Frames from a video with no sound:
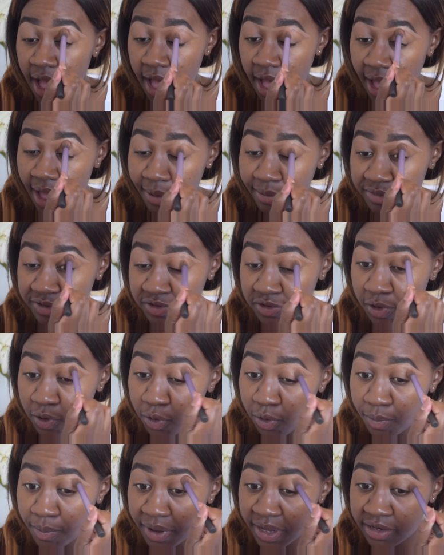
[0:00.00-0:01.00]

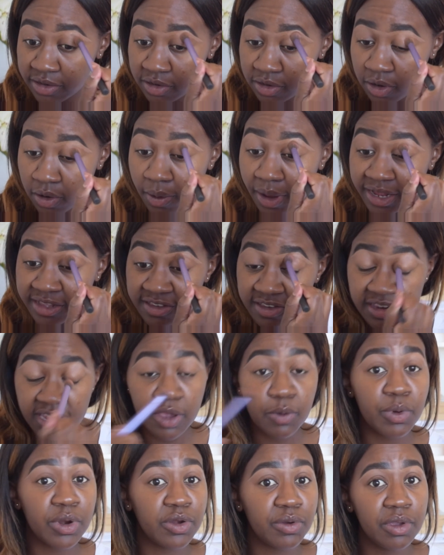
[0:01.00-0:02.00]
But you know what,
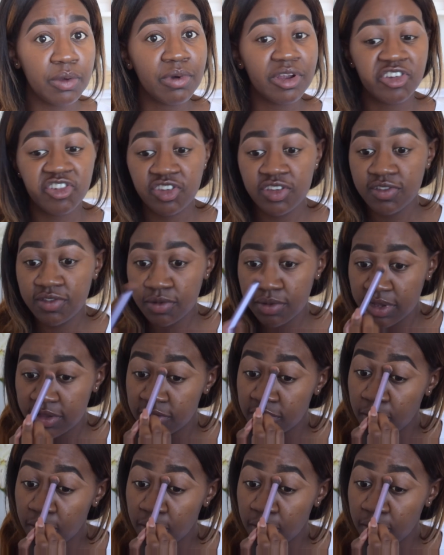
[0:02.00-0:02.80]
today we're doing what she's doing,